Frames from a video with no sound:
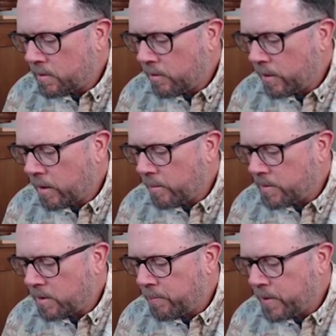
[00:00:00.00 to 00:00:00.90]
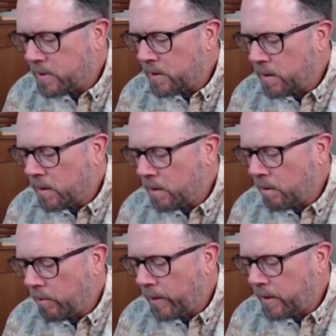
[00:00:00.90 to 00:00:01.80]
there comes the piston
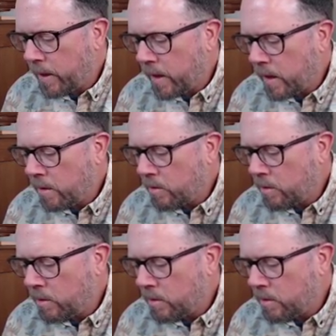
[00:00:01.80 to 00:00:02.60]
all the way down.